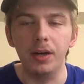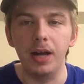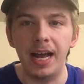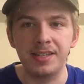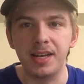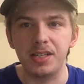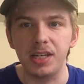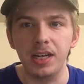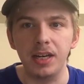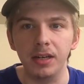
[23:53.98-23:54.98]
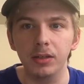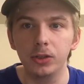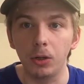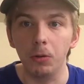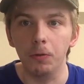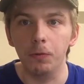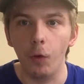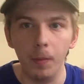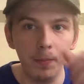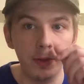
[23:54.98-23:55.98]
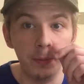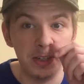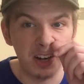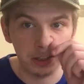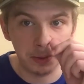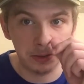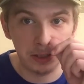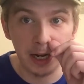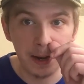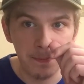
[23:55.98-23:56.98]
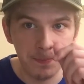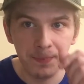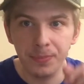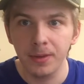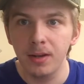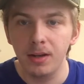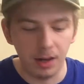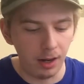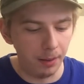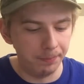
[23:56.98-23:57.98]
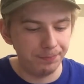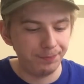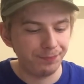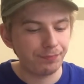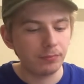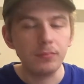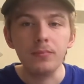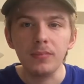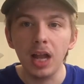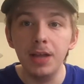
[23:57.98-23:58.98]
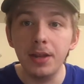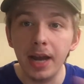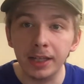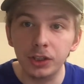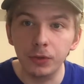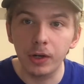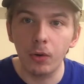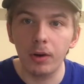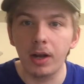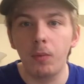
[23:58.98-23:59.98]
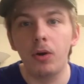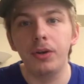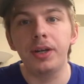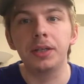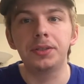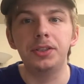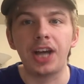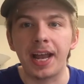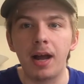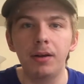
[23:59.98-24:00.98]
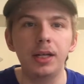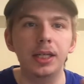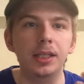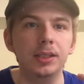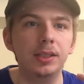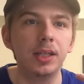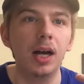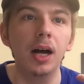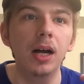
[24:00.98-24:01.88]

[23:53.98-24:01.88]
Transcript: the SSE solo form that we talked about today. And the next recording I want you guys to check out is